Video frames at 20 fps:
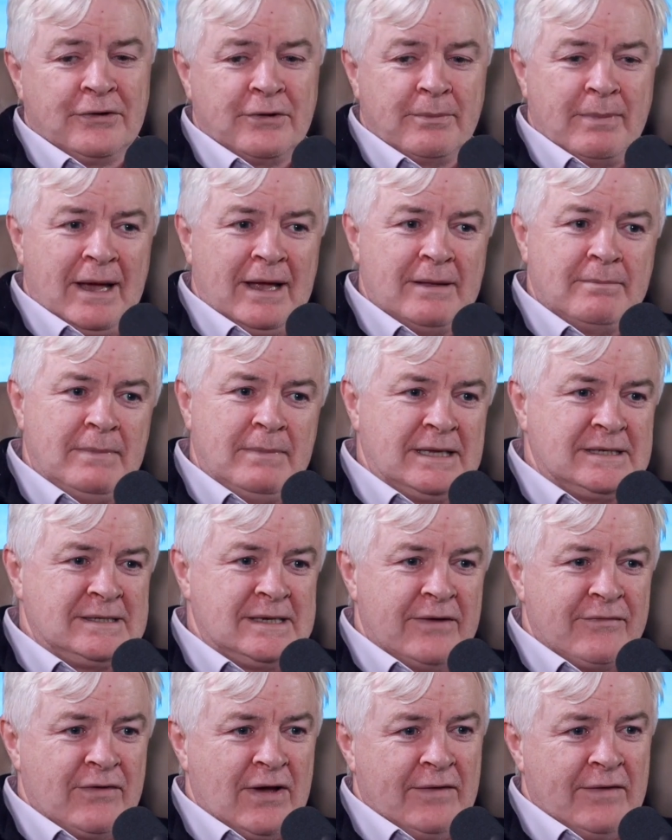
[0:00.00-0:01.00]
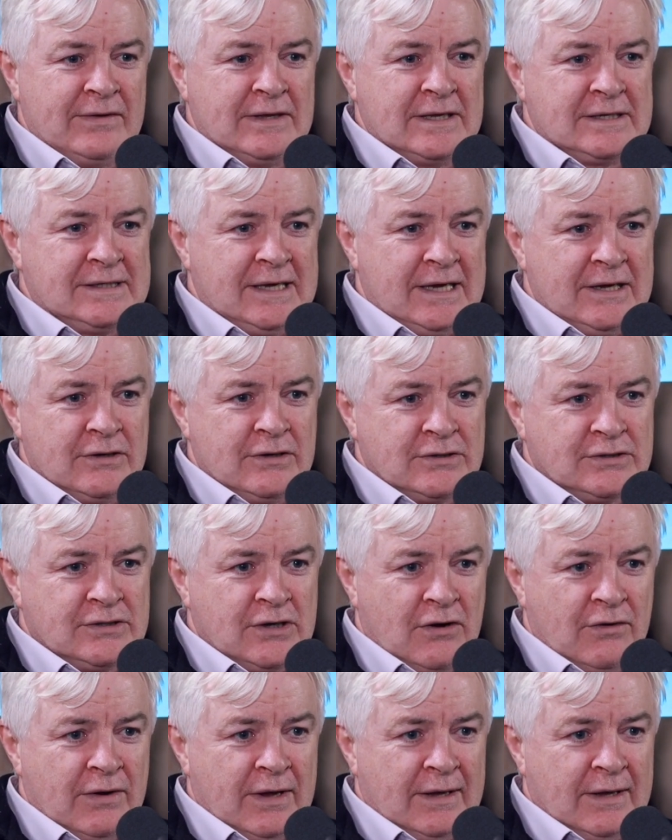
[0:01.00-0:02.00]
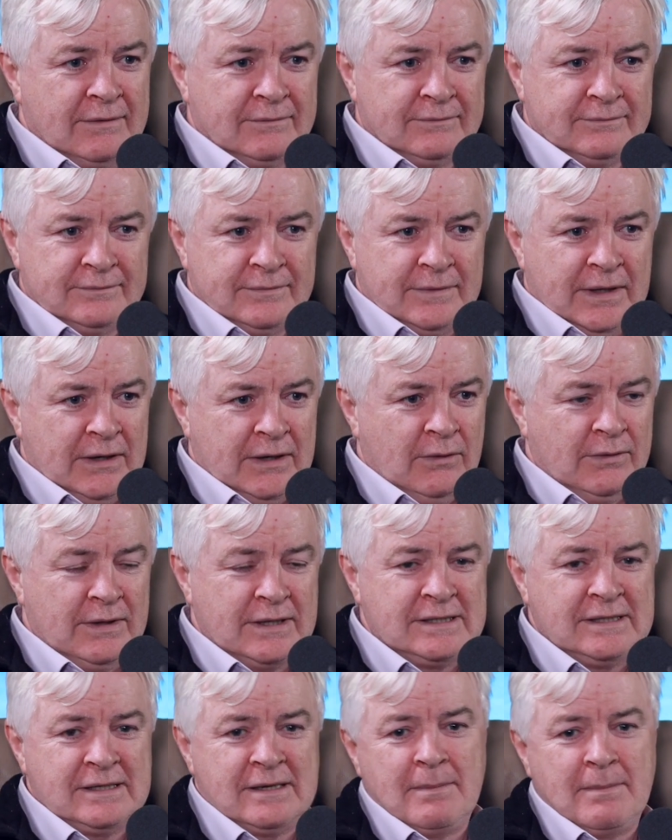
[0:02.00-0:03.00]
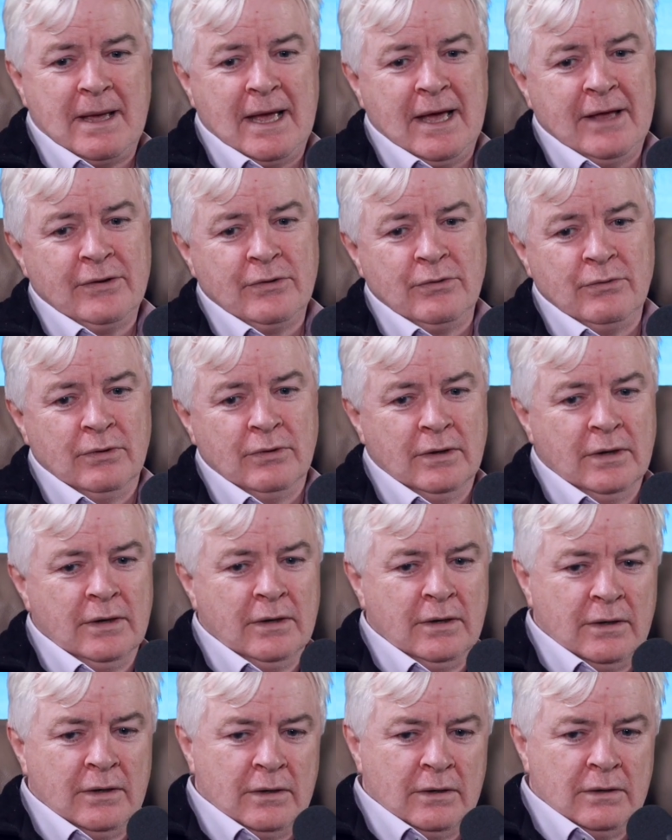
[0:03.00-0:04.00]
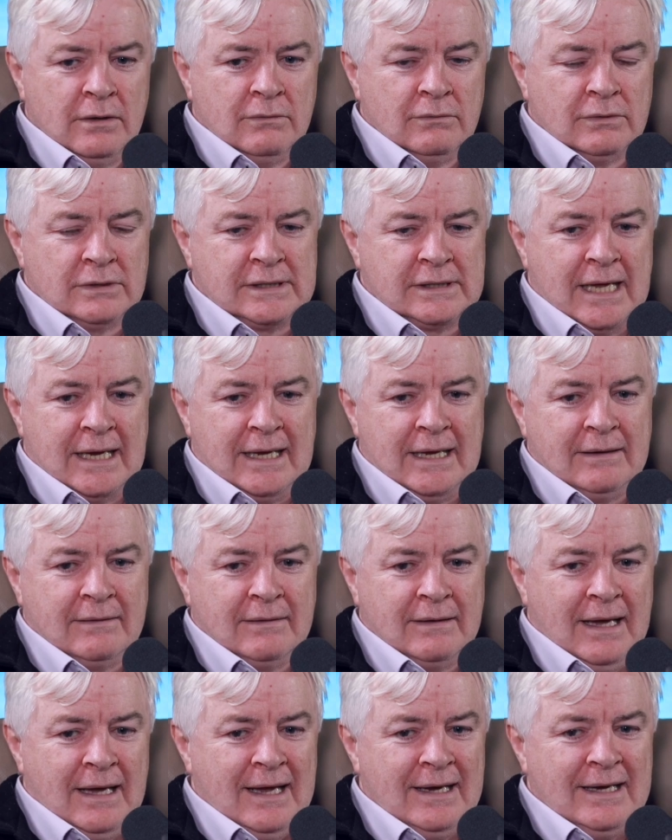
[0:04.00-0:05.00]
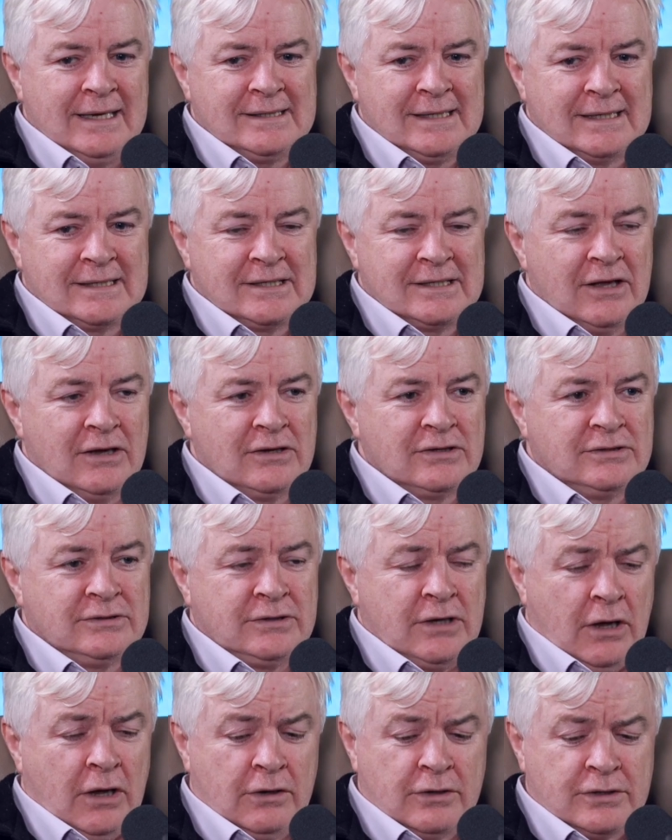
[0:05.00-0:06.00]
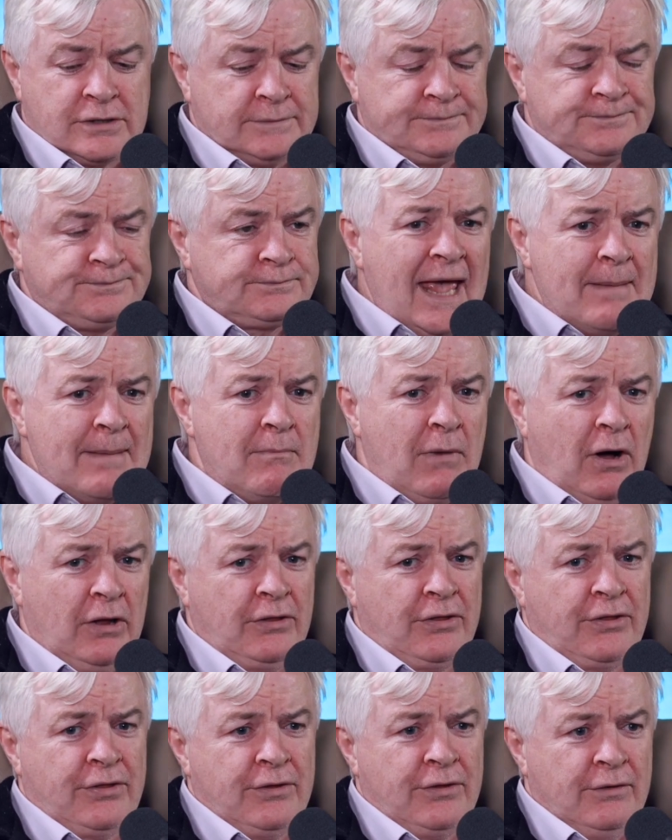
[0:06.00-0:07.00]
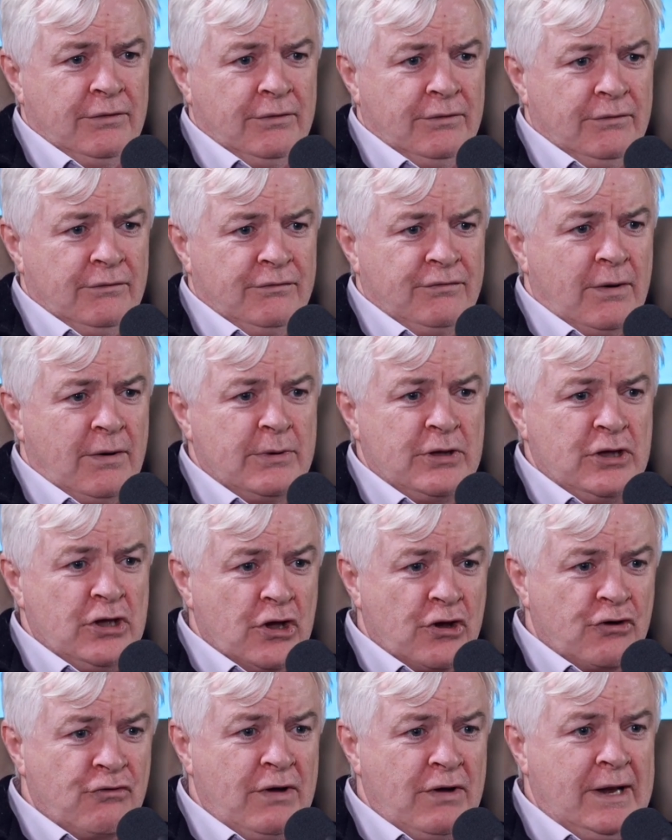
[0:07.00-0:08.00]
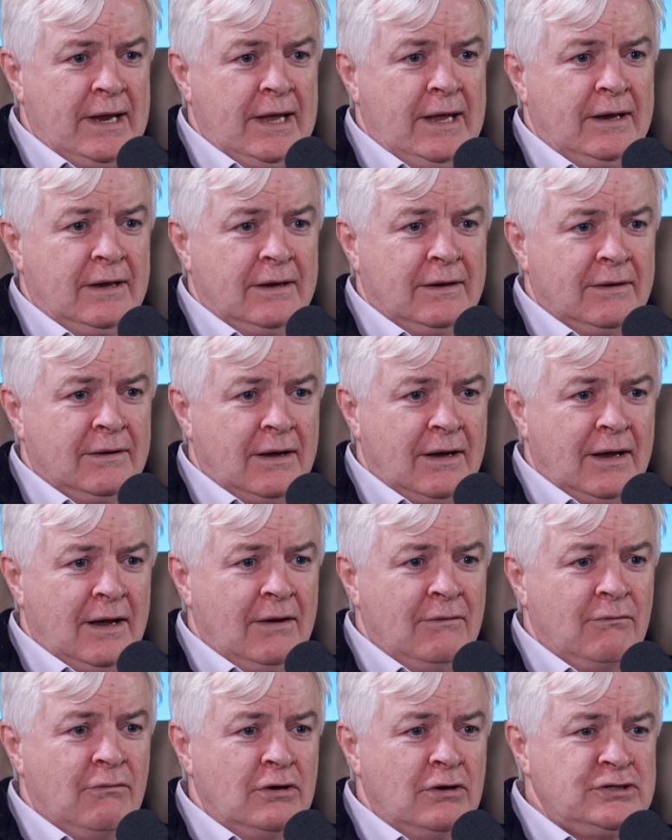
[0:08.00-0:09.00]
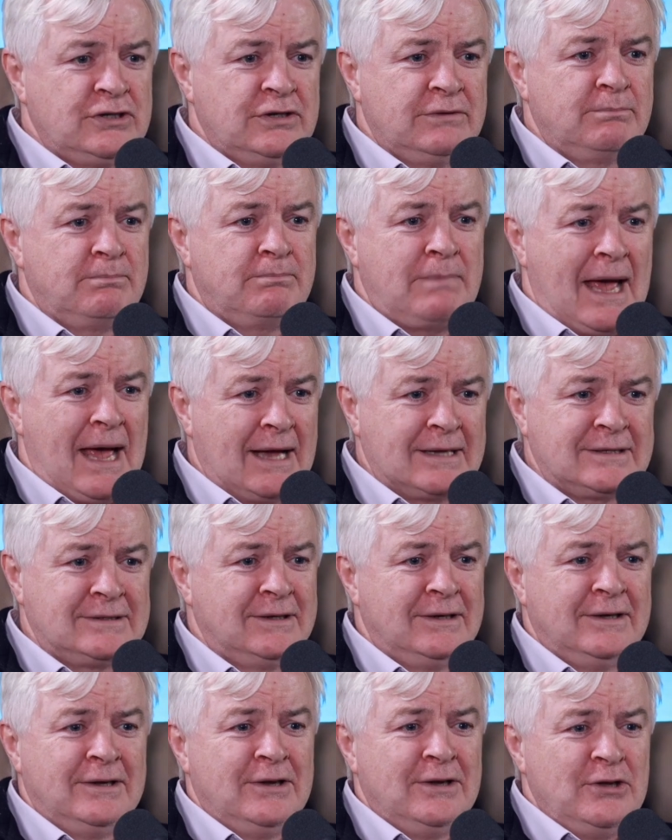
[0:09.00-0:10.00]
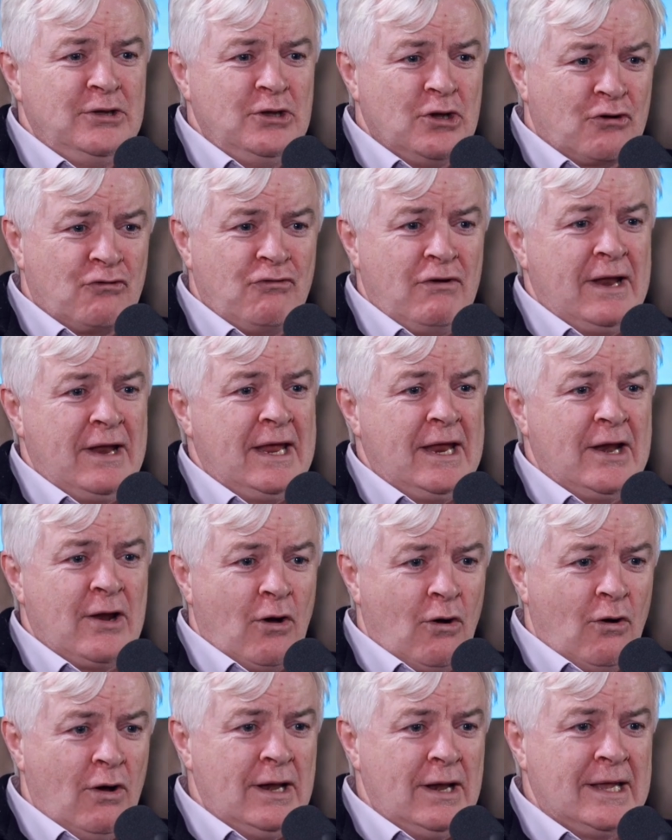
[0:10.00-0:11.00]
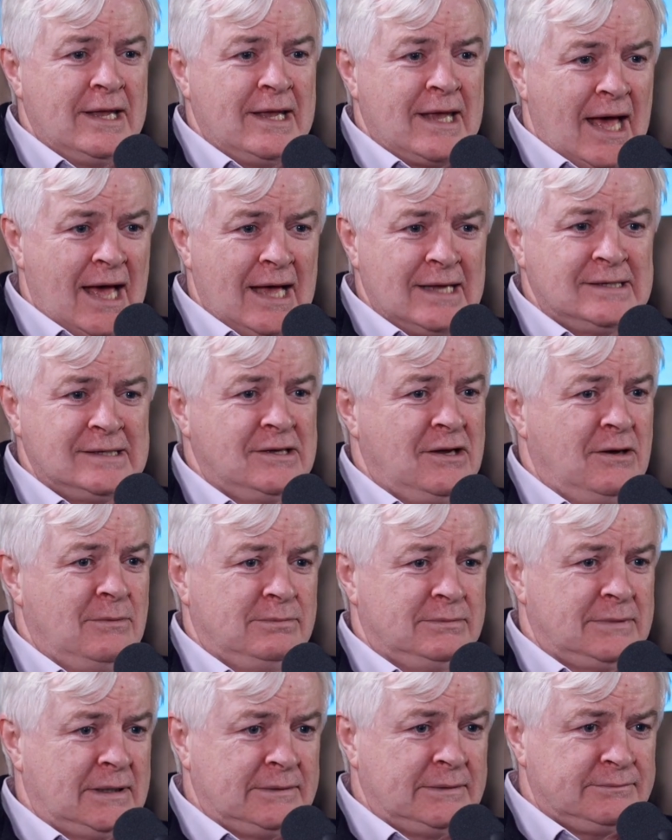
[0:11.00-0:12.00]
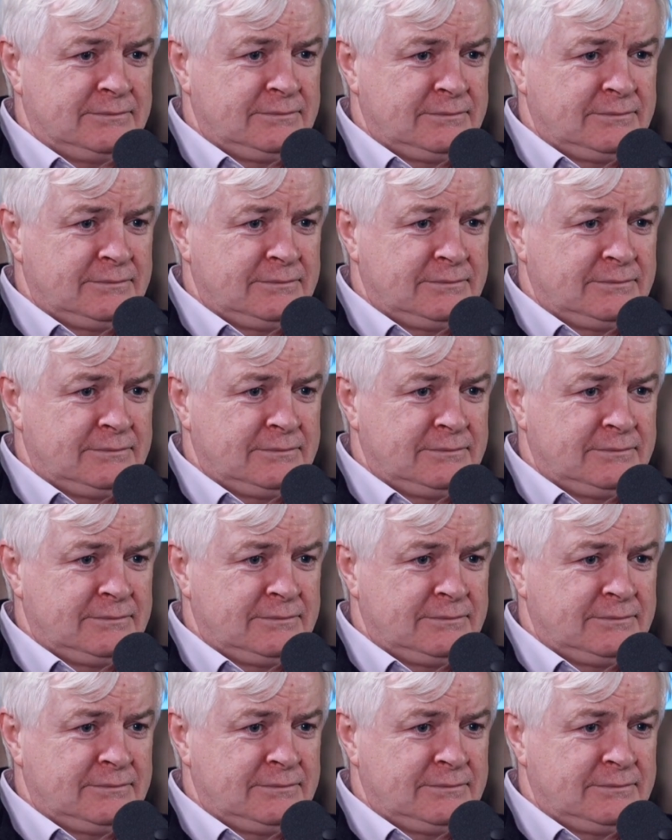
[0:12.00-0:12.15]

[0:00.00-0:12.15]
Hunter Biden means never having to say you're sorry. You know, this is a man who was getting $86,000 a month from a Ukrainian, a Russian backed Ukrainian oil and gas company.